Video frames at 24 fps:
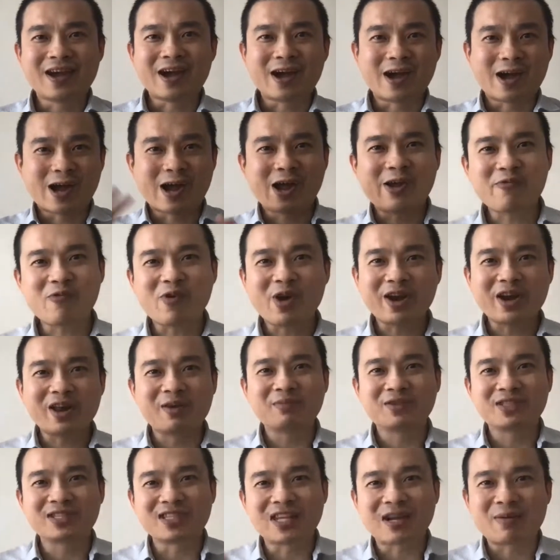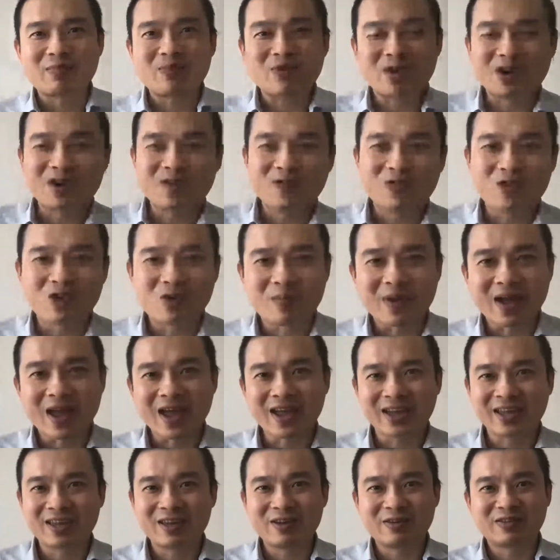Hi everyone, I'm Szenan Phua from
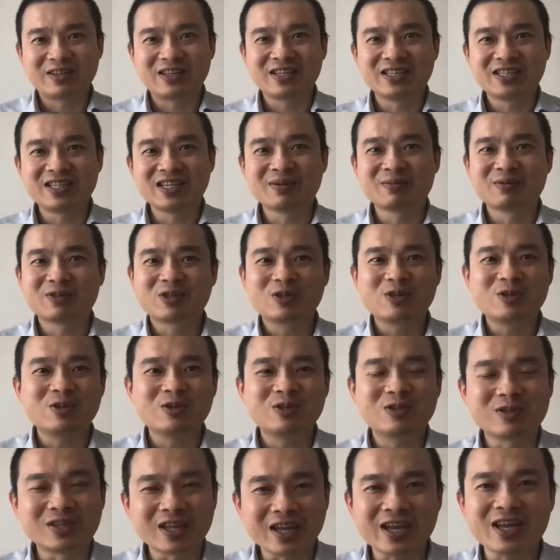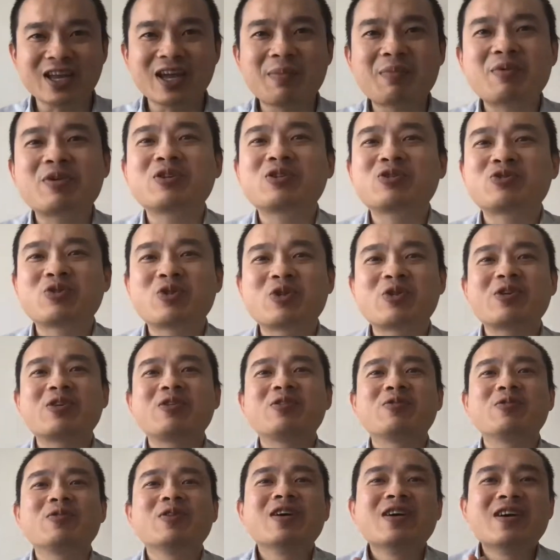AcuTCM TCM School. Today I'm going to show
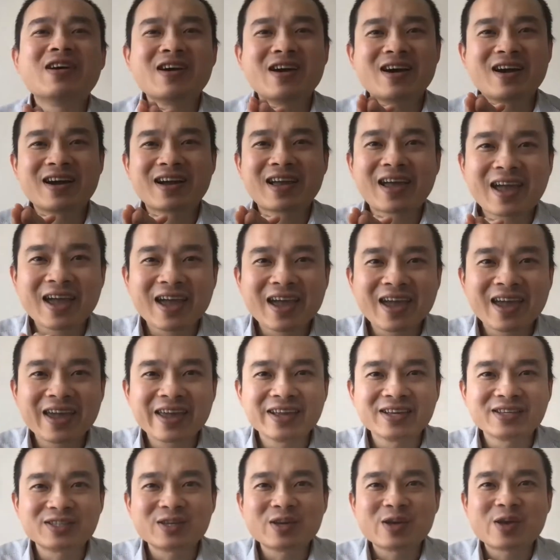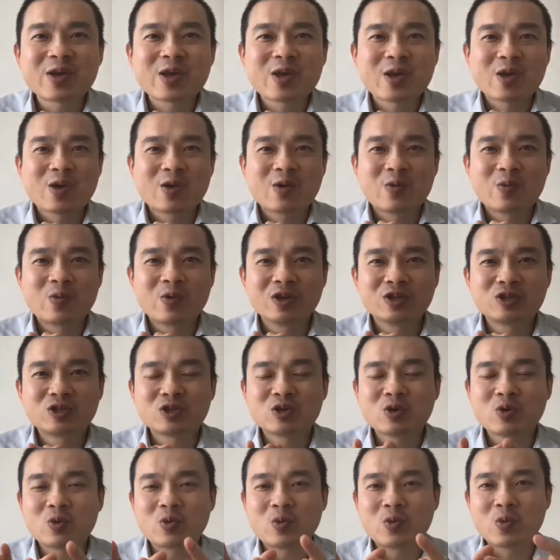you a case
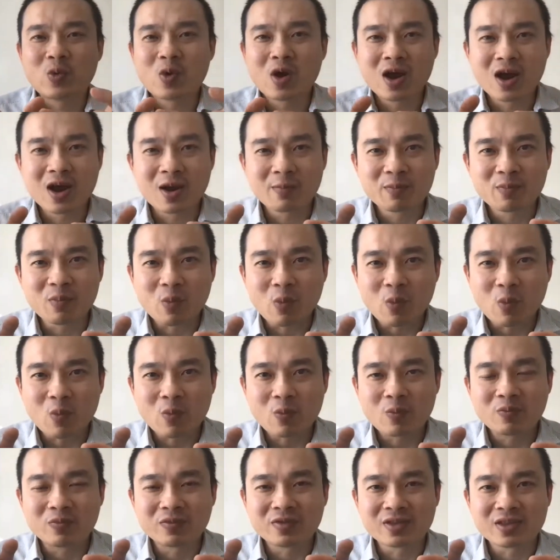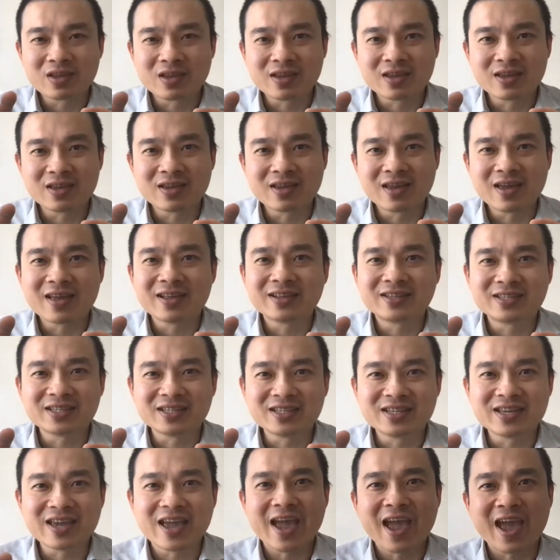which um, the
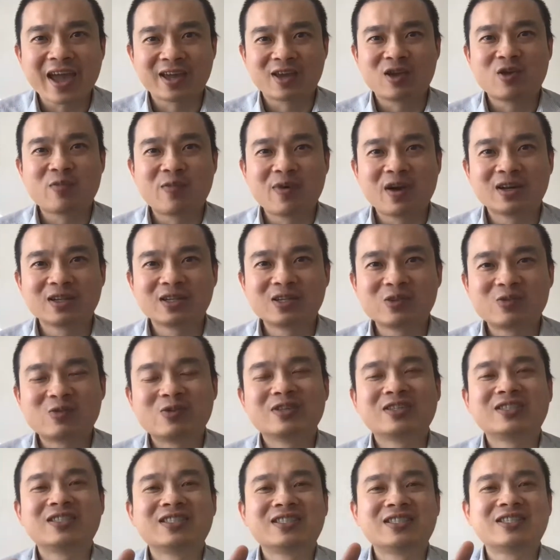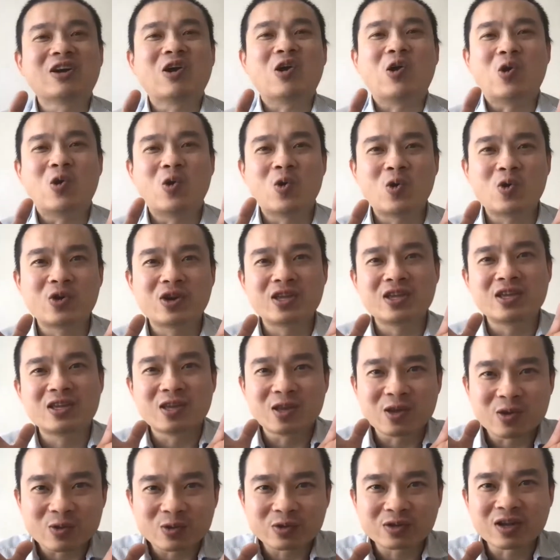JiYi acupuncturist only
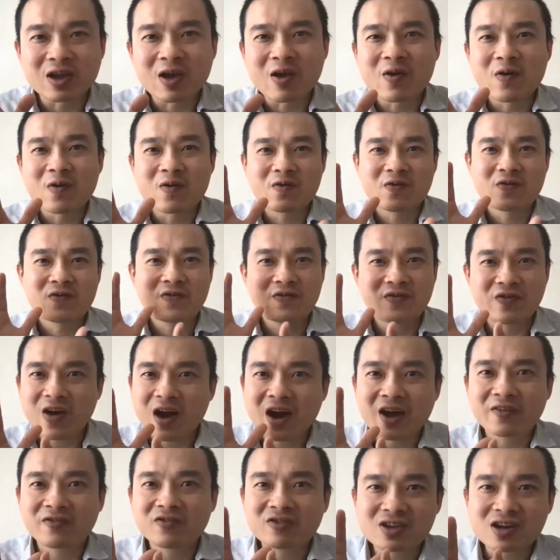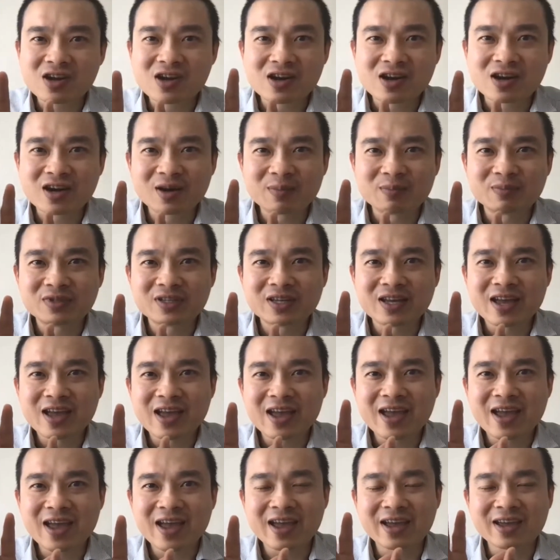used five times
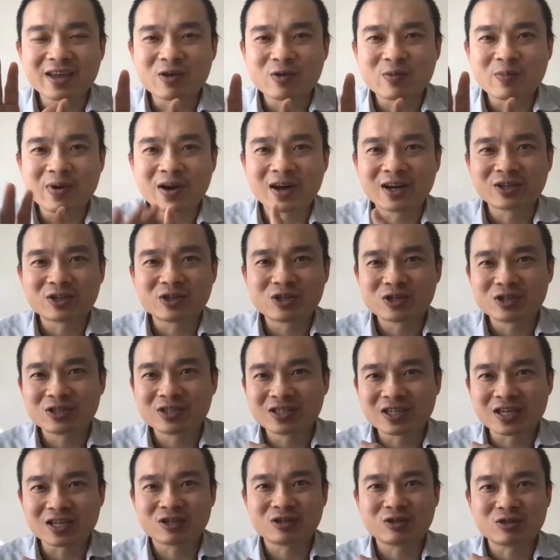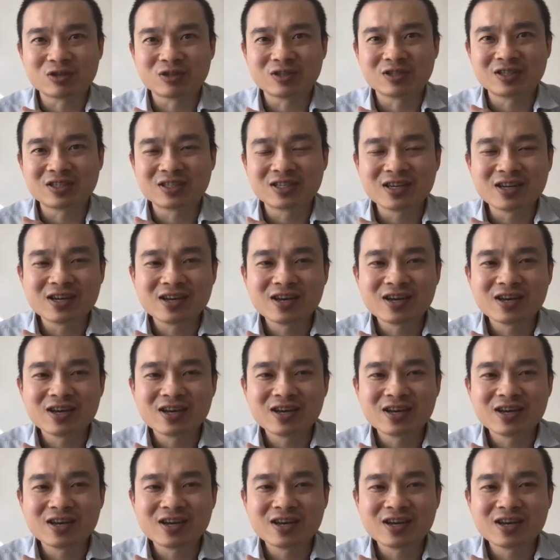acupuncture sessions